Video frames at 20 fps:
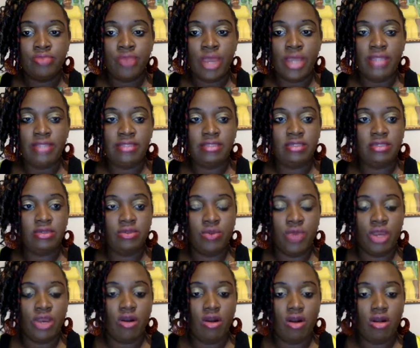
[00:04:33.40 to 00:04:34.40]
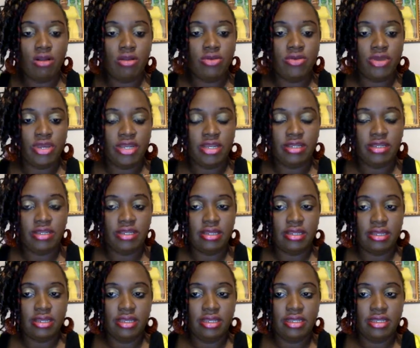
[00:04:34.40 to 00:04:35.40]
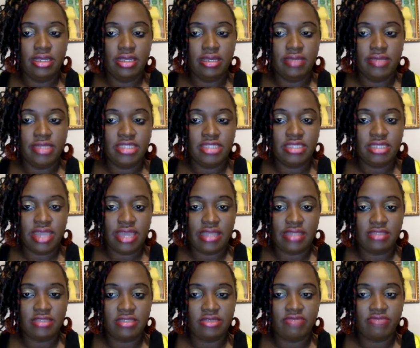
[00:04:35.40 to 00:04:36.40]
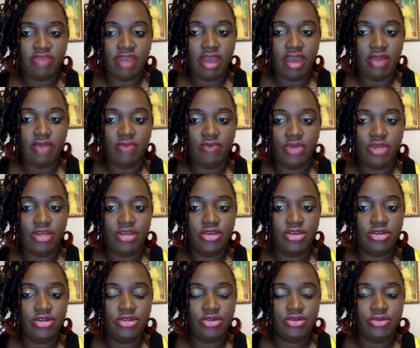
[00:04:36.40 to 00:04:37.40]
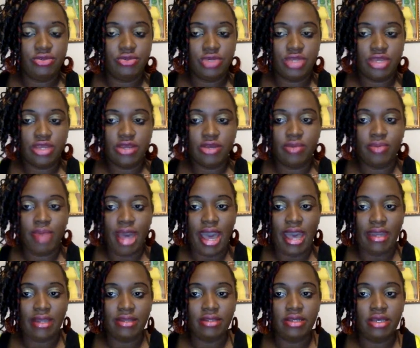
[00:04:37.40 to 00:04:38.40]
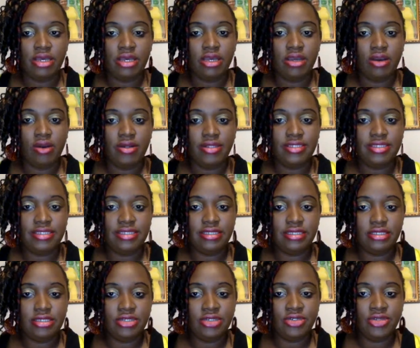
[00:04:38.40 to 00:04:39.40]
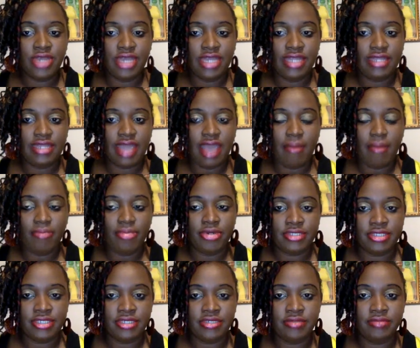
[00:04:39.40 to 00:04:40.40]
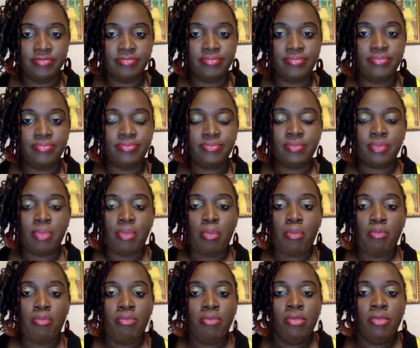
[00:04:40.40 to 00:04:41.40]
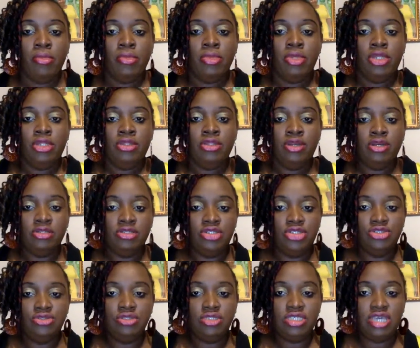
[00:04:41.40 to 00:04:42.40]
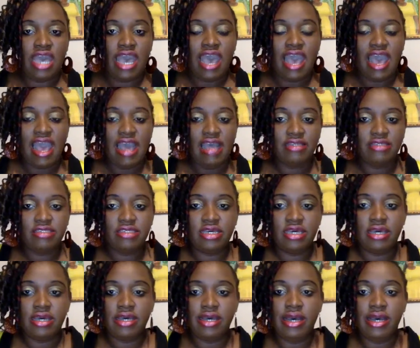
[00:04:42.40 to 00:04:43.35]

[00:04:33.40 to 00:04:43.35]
right? We're all created in the image and likeness of God. Whether you're good, whether you're bad, God still create that person. Non-truth has